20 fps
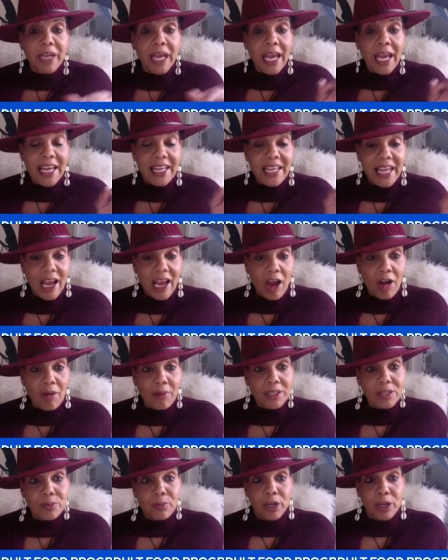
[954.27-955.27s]
And they
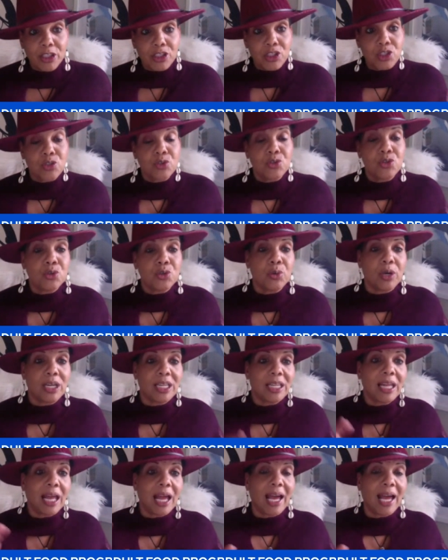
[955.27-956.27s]
always want you to
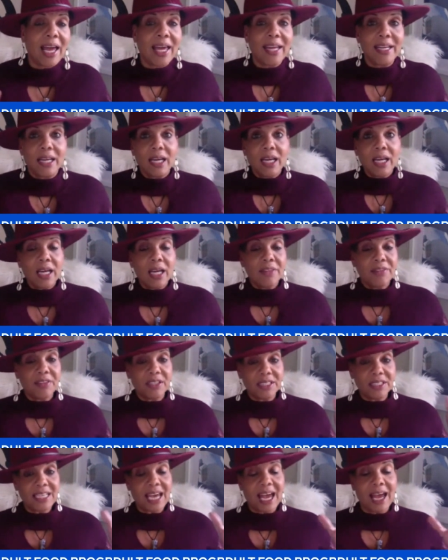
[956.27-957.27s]
align the
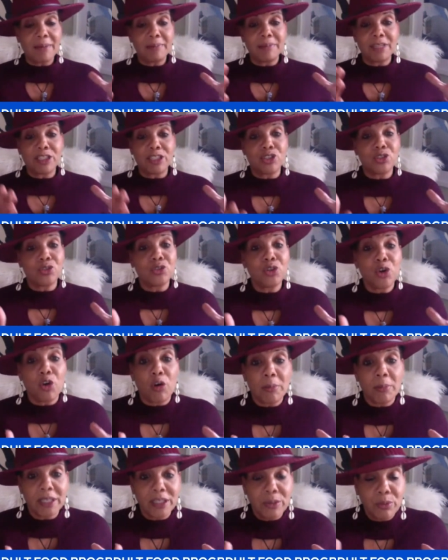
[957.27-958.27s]
time that you
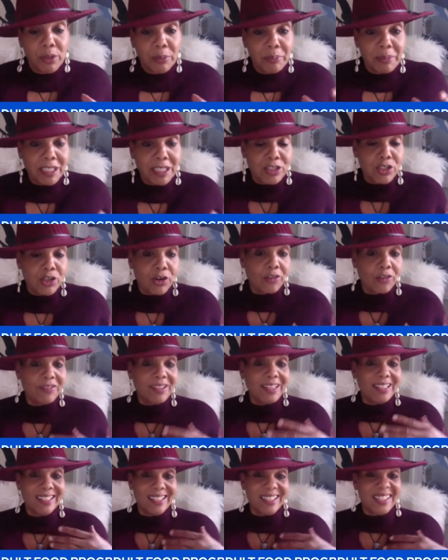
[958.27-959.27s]
normally would be serving
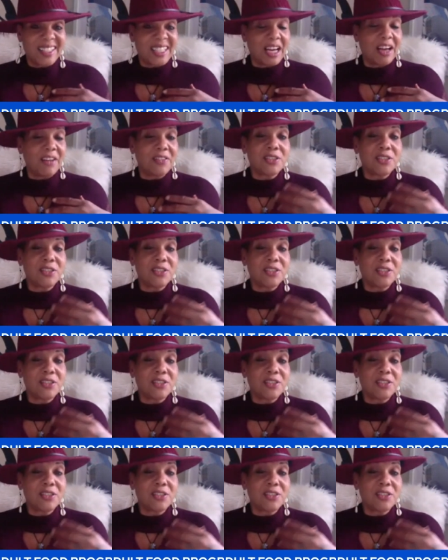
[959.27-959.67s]
this stuff.